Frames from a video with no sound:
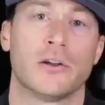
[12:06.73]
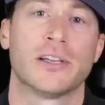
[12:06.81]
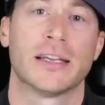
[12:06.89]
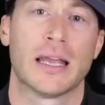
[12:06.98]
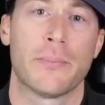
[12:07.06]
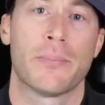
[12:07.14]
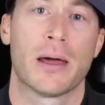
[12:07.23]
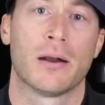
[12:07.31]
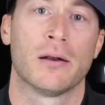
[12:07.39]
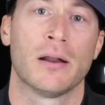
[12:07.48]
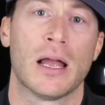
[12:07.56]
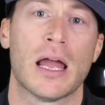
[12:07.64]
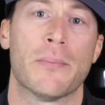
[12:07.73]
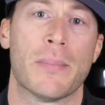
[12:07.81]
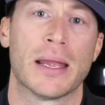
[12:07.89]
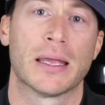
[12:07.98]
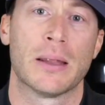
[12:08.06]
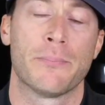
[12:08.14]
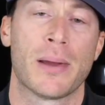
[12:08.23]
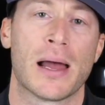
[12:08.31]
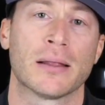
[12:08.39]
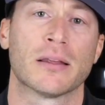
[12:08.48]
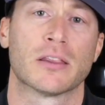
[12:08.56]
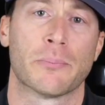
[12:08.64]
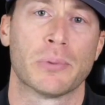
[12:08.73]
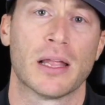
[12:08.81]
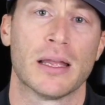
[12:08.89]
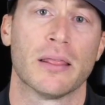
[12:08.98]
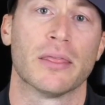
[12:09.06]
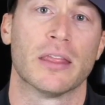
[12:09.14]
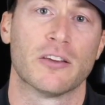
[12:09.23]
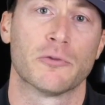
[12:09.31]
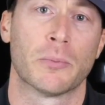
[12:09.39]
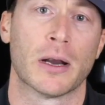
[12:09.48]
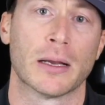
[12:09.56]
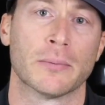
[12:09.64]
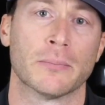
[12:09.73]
to get better and make an impact at the plate this spring.